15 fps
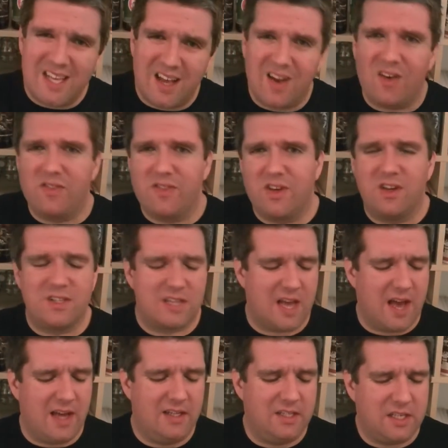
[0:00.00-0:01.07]
along those
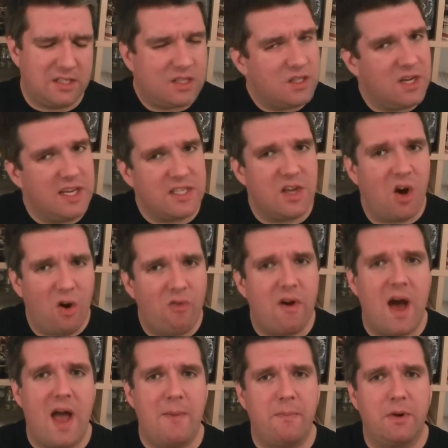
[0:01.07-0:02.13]
lines, it's all right,